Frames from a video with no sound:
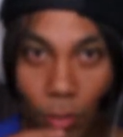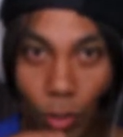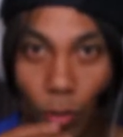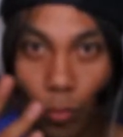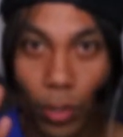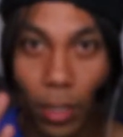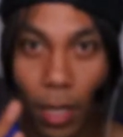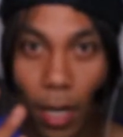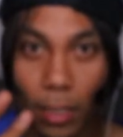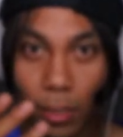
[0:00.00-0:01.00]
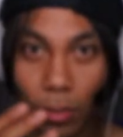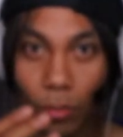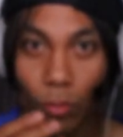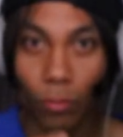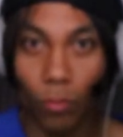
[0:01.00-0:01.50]
you don't realize,
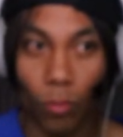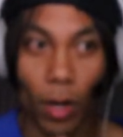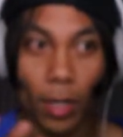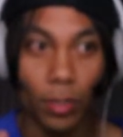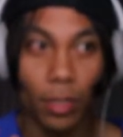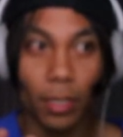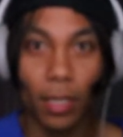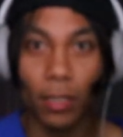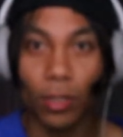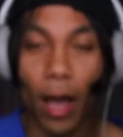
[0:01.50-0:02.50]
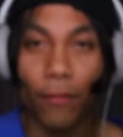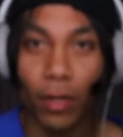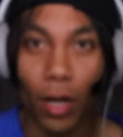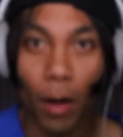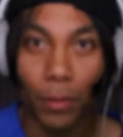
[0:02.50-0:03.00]
and why do you think that you
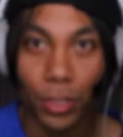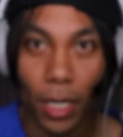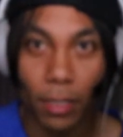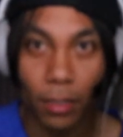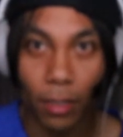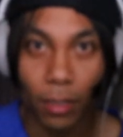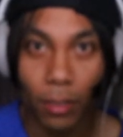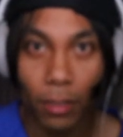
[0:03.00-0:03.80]
haven't accomplished anything?